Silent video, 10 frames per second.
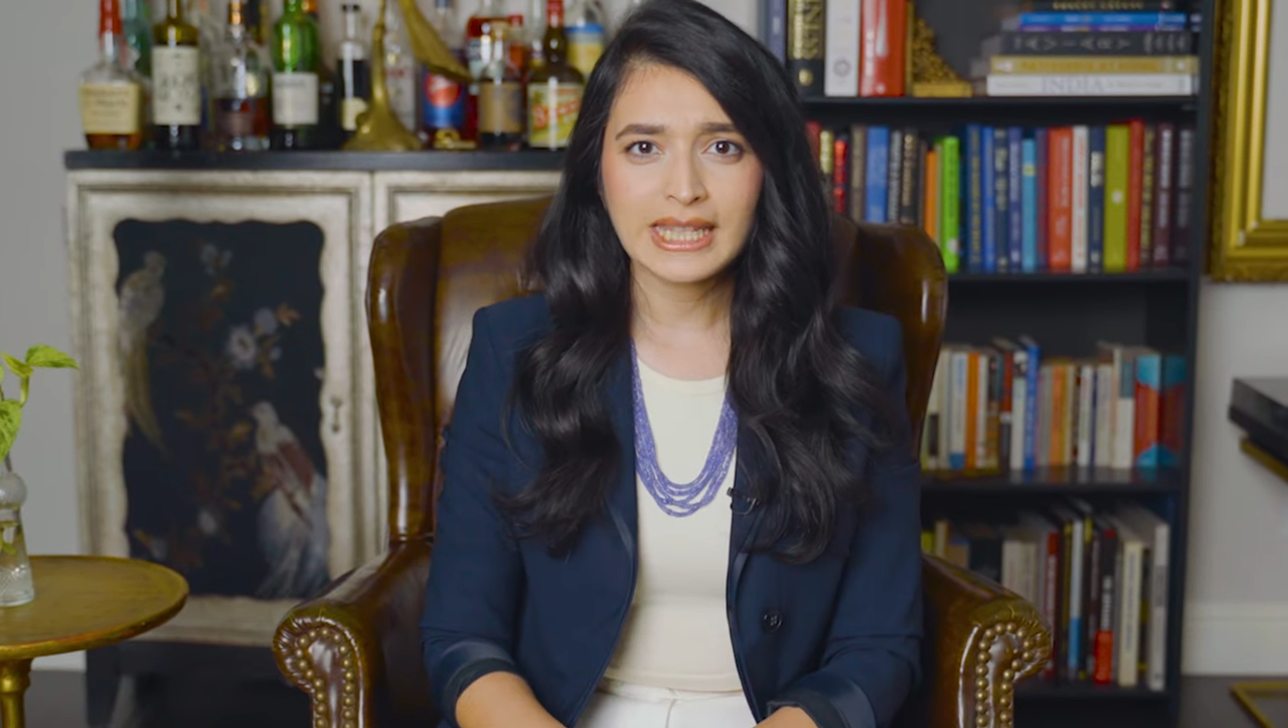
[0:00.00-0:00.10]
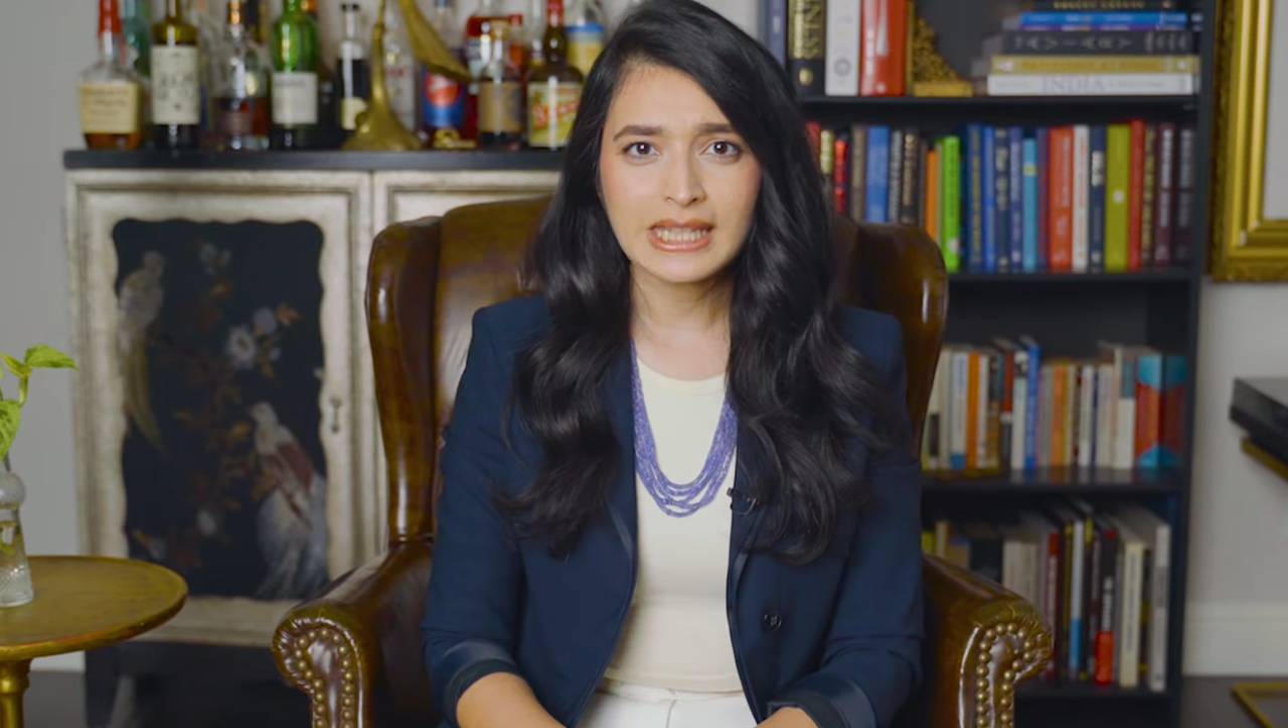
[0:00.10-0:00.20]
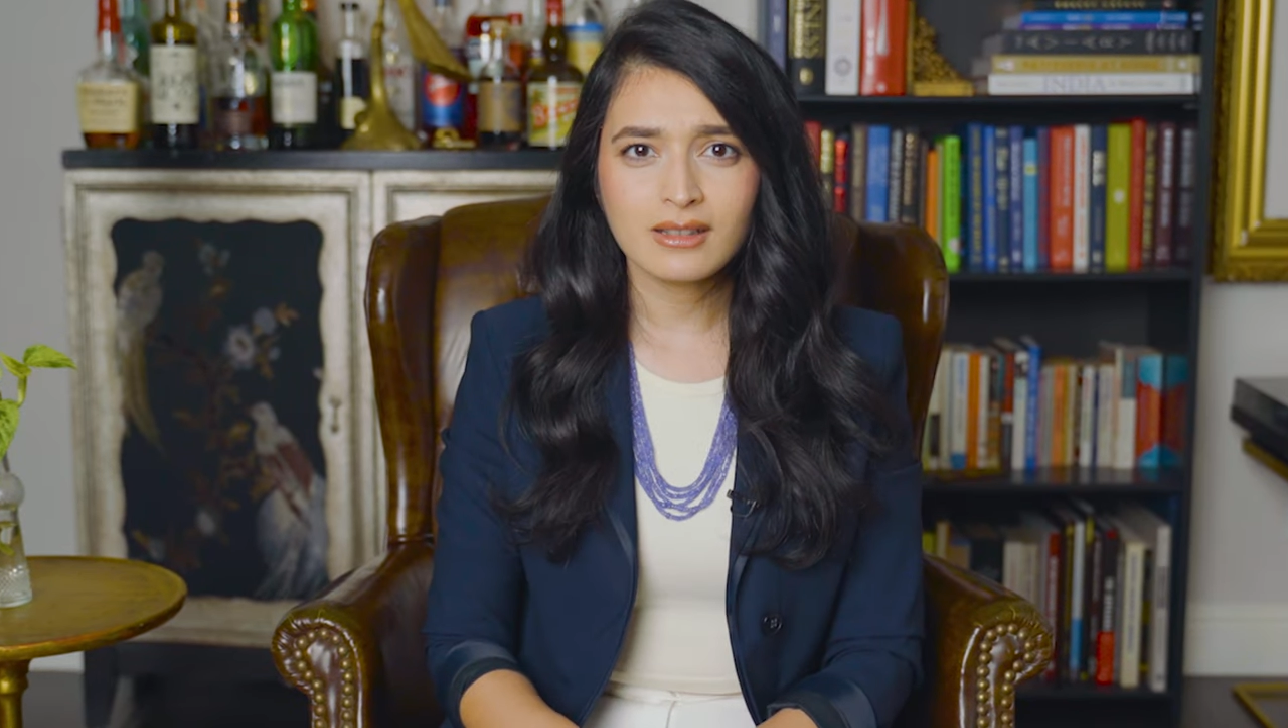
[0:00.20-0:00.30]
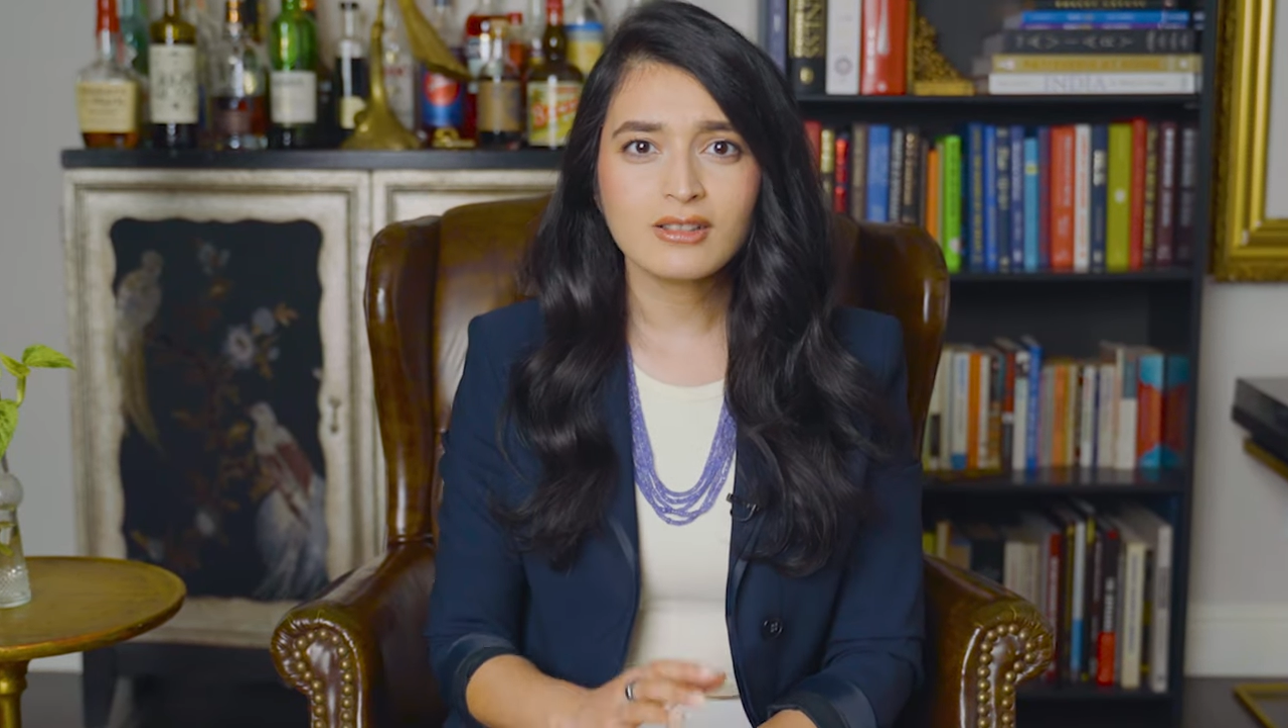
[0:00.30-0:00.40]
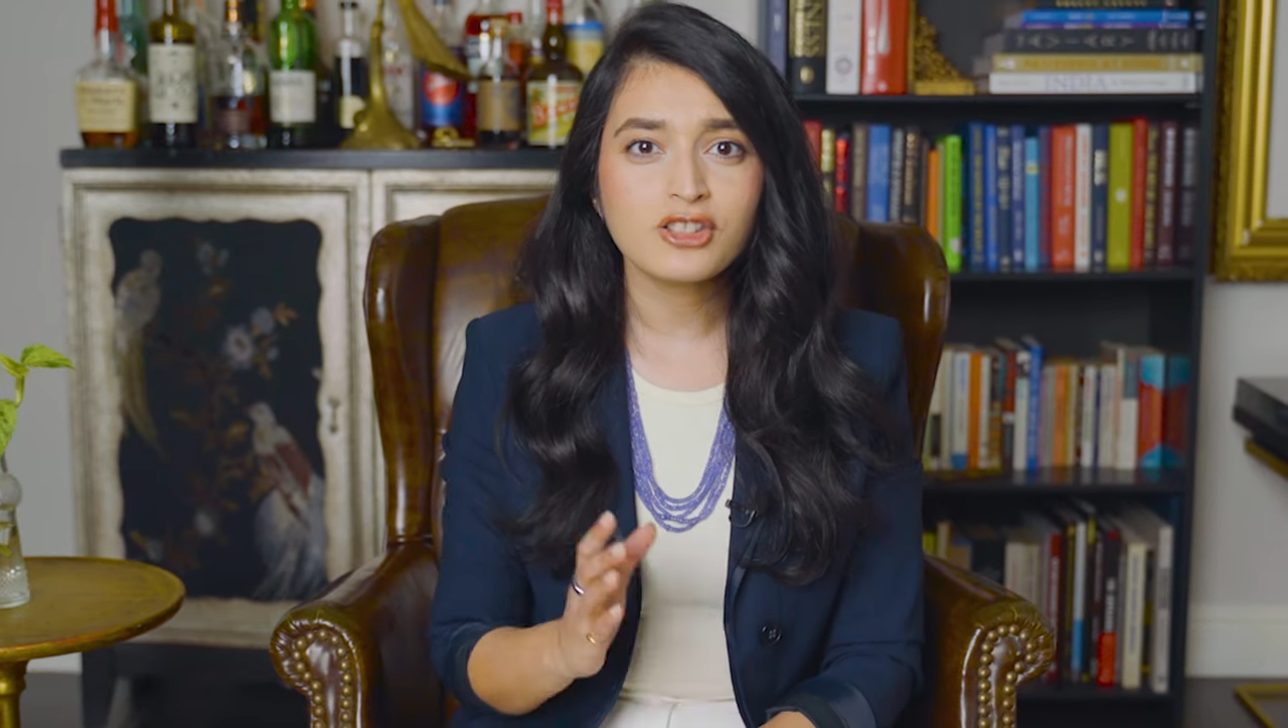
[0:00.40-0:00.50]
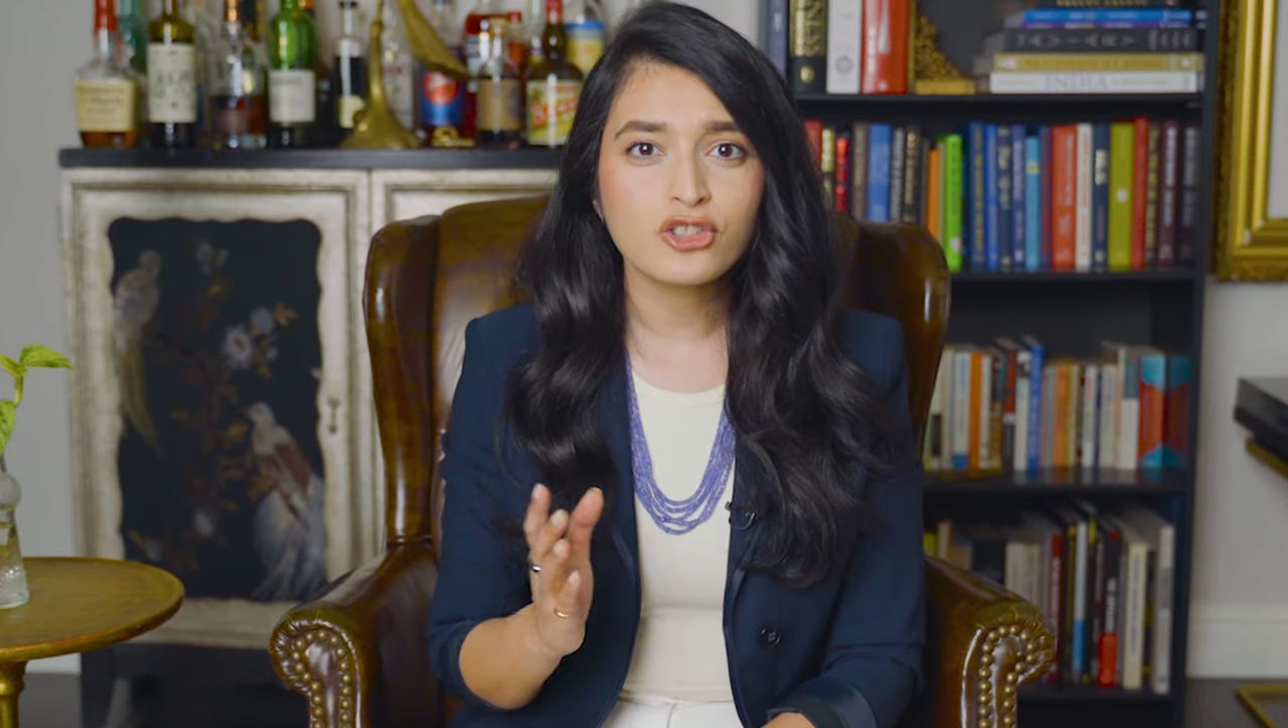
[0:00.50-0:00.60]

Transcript: yields